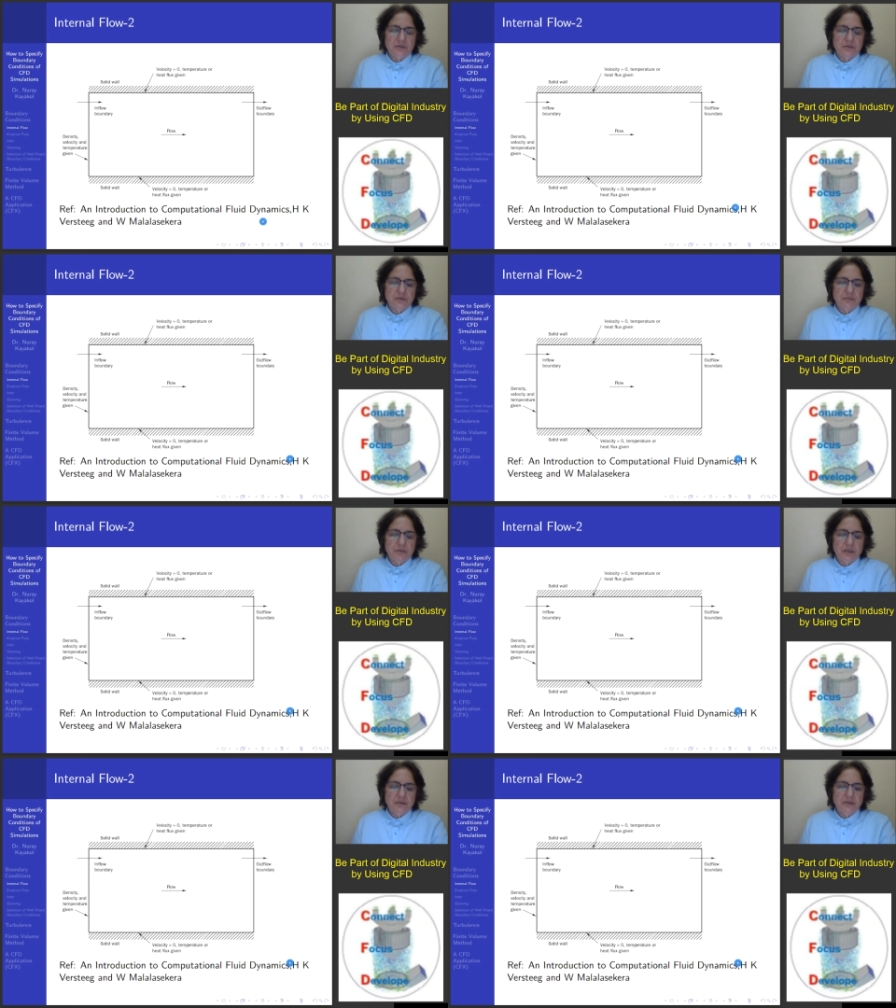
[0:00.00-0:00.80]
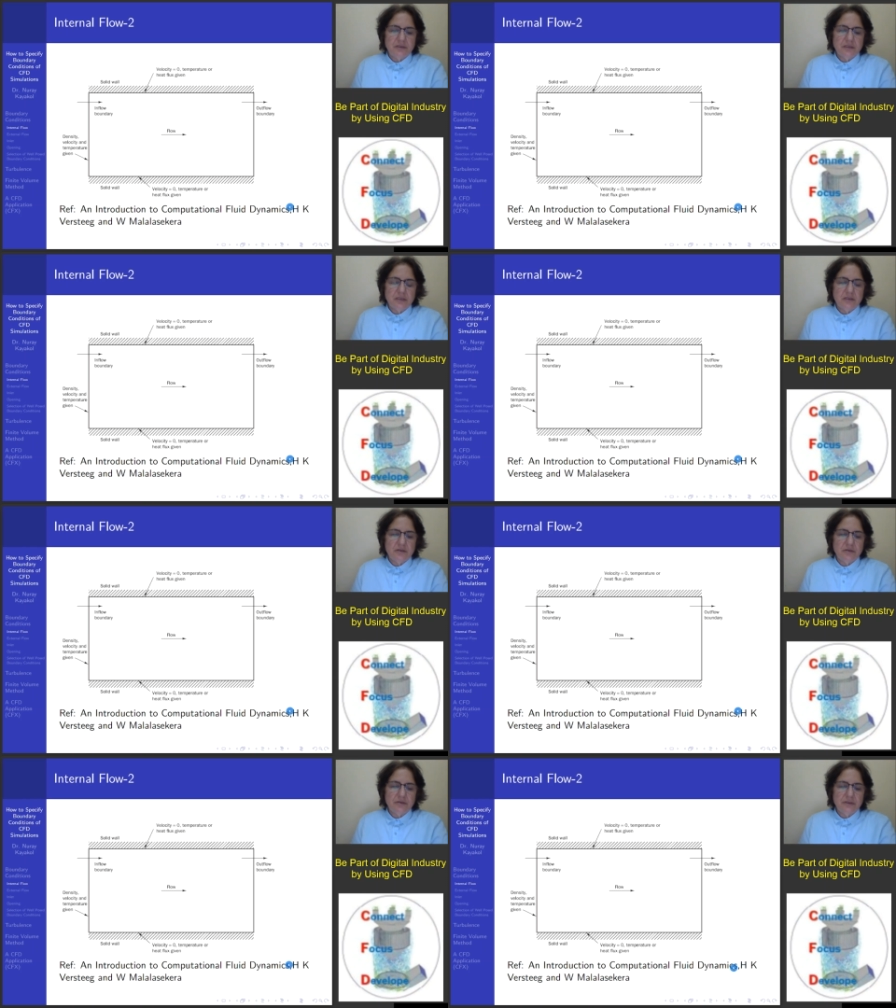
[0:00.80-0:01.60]
to boundary
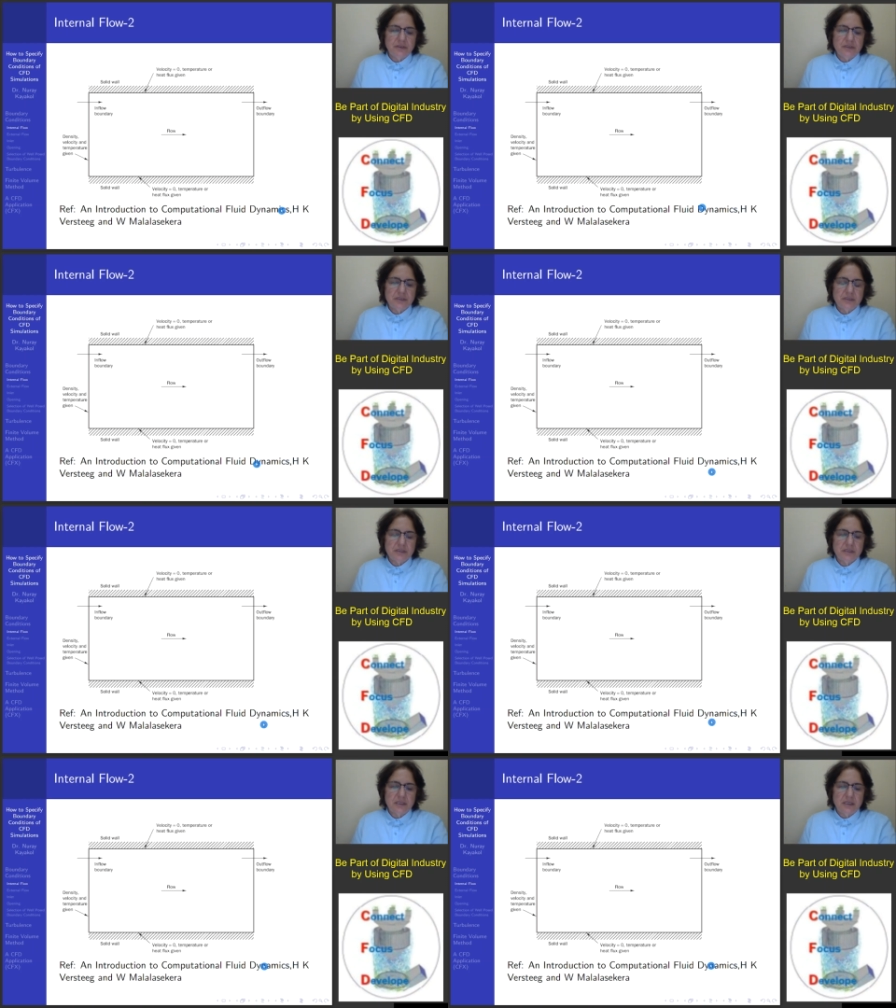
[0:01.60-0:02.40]
conditions.